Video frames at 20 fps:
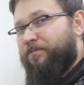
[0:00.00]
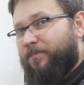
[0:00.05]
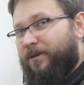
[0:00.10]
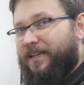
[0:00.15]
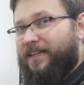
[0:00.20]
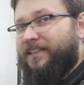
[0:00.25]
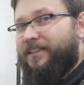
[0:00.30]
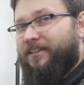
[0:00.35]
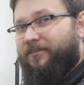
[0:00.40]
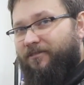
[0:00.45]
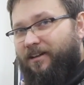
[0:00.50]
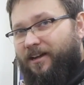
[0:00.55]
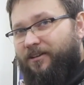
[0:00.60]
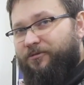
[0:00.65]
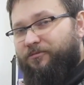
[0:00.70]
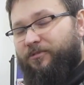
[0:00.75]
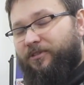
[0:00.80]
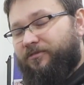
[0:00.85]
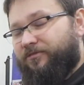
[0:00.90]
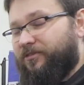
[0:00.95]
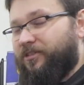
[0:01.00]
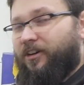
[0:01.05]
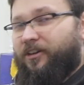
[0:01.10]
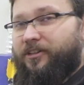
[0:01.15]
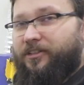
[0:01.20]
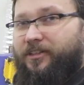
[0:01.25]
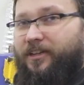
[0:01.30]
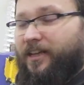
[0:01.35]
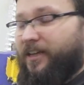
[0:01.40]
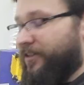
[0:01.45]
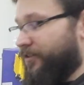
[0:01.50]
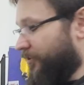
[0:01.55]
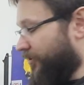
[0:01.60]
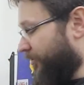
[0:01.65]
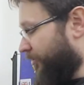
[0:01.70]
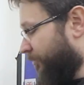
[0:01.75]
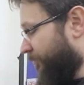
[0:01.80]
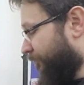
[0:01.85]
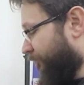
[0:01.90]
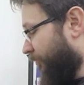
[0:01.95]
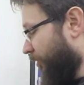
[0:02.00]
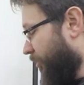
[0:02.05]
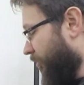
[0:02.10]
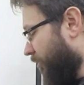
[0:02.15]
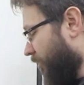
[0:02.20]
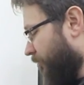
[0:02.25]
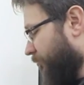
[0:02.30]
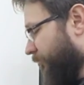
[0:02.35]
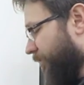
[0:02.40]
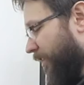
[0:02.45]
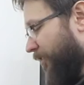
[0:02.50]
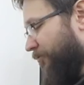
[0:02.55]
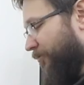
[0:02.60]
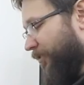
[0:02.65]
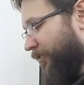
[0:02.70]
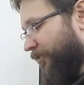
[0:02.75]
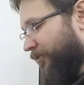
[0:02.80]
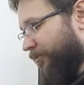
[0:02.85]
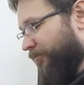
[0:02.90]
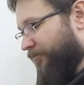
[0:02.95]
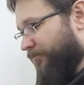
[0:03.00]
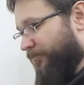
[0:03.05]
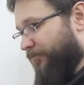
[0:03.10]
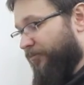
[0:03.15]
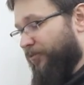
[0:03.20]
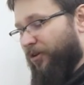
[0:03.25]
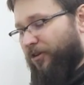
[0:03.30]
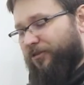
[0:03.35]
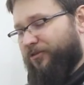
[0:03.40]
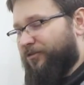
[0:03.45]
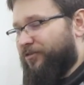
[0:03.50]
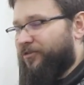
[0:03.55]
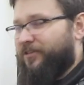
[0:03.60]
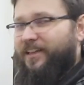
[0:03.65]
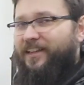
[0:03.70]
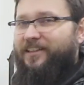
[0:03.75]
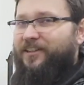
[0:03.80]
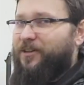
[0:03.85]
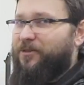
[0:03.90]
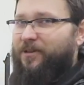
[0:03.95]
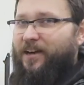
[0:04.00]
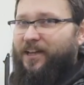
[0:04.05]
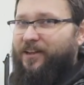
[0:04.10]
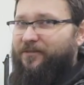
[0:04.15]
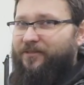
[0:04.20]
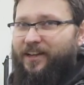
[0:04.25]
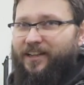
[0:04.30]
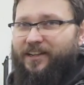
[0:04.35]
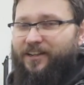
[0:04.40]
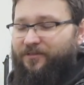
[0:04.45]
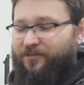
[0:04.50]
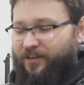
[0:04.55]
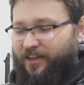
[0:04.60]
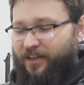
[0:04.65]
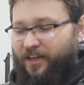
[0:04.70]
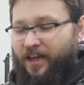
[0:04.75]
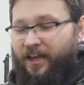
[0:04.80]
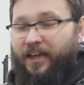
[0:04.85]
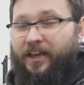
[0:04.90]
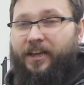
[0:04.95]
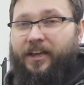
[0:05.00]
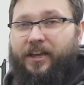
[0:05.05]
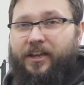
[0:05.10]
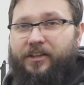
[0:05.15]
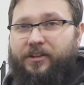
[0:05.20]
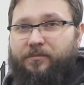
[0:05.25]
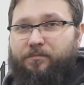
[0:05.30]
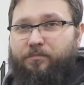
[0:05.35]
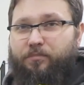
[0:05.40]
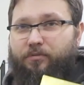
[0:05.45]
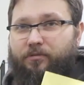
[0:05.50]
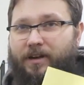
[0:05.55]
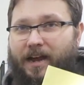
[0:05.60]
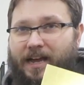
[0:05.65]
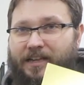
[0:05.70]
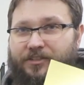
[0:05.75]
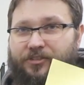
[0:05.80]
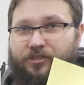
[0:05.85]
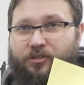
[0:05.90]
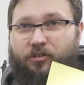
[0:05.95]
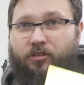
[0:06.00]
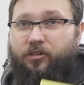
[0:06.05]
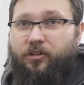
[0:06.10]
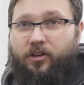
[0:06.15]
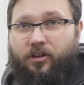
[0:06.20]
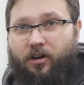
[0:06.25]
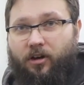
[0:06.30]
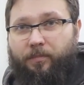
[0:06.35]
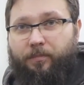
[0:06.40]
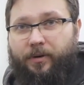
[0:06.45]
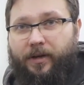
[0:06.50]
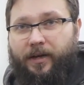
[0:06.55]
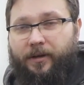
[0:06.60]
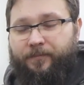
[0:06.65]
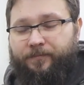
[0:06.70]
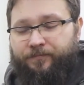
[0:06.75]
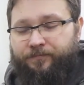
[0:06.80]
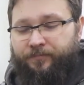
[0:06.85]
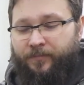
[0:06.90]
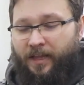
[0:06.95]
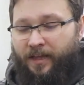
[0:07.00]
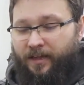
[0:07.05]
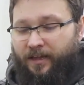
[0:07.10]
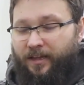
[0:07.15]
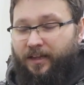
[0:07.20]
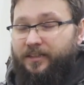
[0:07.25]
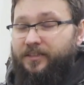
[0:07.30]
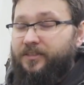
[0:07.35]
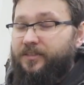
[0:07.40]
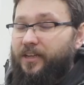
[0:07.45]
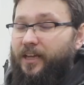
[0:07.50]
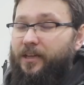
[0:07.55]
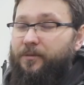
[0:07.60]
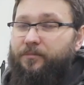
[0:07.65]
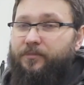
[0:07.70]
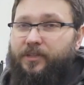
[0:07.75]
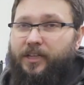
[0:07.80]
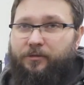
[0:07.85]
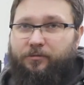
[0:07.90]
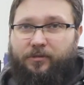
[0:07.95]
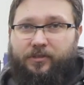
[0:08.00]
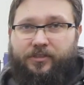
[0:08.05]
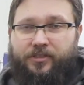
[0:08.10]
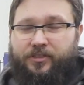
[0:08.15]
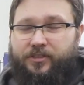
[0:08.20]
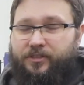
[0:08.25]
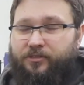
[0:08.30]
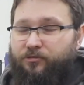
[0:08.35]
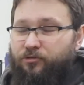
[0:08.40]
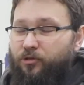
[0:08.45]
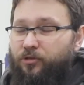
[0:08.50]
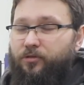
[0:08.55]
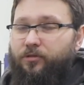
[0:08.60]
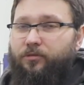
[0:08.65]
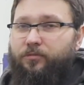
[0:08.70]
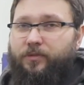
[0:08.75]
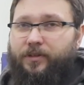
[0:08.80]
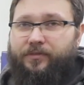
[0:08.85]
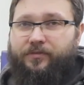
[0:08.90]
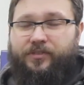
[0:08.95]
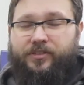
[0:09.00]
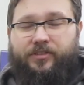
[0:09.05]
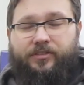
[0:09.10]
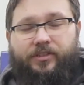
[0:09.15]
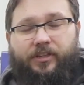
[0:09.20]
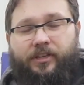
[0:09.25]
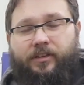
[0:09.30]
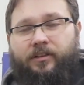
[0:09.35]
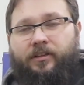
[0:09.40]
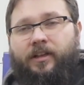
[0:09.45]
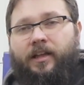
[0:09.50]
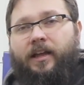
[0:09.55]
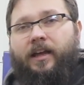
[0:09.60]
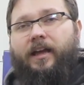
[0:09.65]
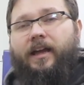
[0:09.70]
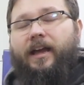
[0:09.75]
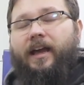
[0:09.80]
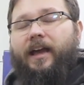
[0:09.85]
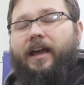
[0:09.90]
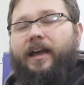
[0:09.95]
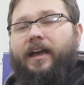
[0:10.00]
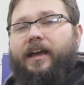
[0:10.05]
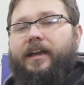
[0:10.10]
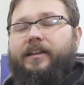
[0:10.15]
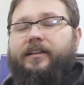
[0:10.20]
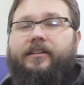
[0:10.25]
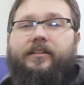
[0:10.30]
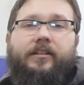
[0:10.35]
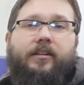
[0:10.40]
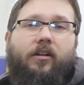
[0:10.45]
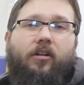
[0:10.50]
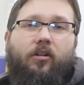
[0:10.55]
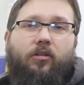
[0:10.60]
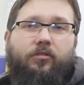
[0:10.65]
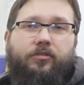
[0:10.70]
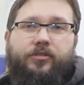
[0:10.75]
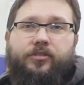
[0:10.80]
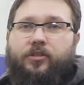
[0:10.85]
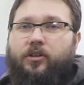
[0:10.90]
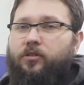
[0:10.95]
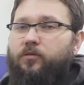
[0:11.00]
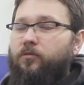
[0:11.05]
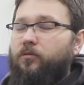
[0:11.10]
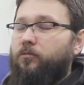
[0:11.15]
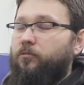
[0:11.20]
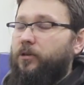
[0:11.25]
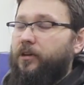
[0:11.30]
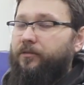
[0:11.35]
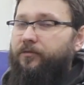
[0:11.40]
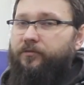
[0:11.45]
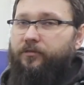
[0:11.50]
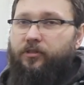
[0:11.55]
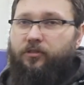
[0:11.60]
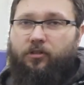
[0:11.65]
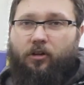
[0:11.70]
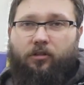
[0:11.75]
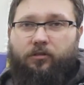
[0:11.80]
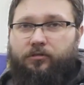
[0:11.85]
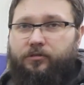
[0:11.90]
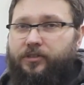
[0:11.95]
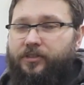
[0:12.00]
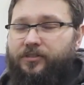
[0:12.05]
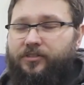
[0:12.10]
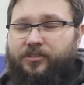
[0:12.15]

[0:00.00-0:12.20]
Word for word: played around with diode lasers, you know they will not engrave anything in brass or copper. Same, they will struggle with steel and also with gold,